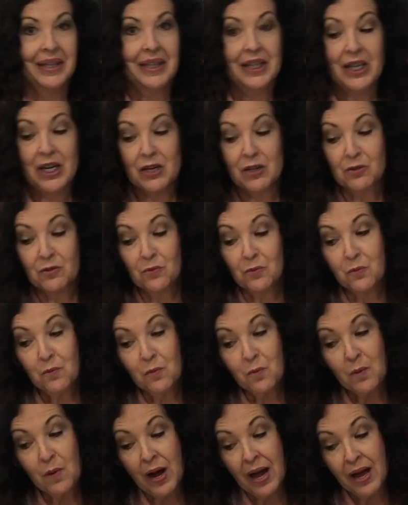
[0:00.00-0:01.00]
There's
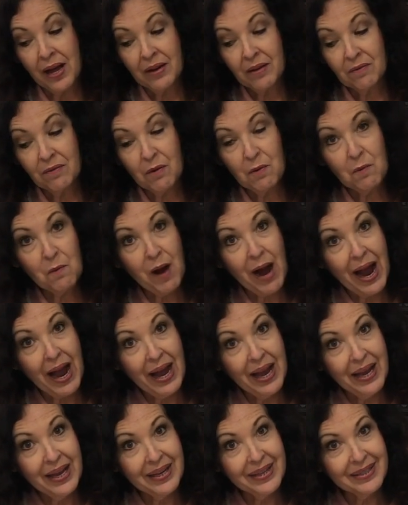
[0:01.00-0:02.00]
1 of the
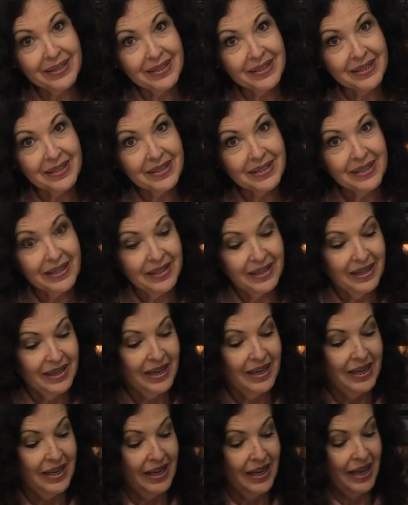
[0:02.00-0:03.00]
white,
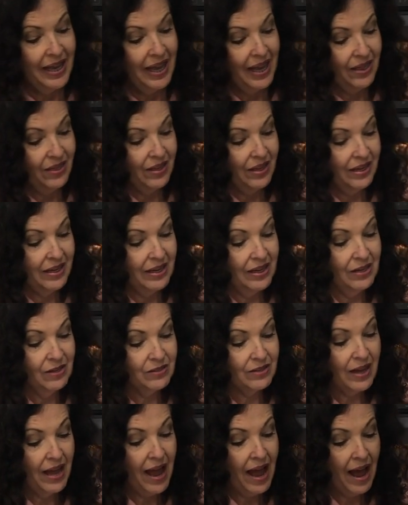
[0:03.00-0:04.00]
and then
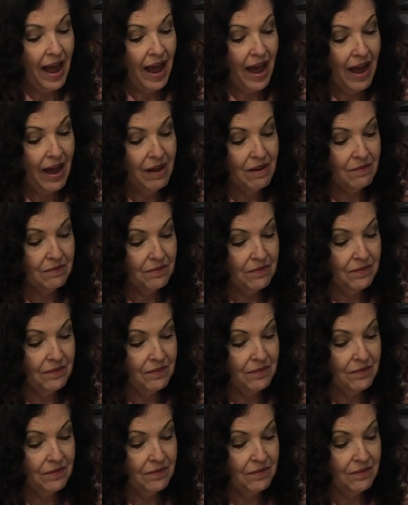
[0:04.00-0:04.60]
here's a half.